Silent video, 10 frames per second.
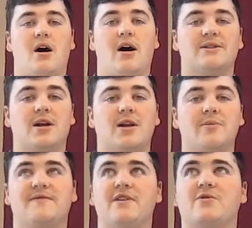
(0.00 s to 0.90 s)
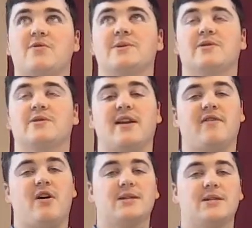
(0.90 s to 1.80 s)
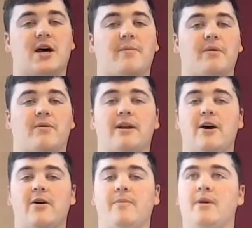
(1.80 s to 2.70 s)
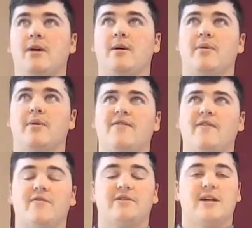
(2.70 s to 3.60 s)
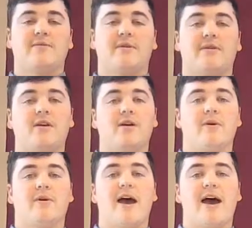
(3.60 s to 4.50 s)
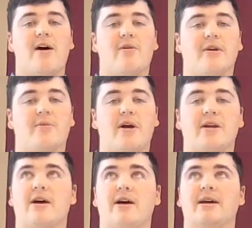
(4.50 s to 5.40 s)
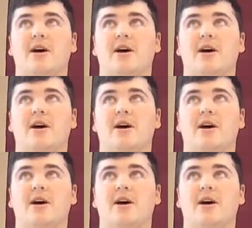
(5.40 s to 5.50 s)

Autonomous vehicles are kind of a hot topic right now. But have you ever stopped to think about how they recognize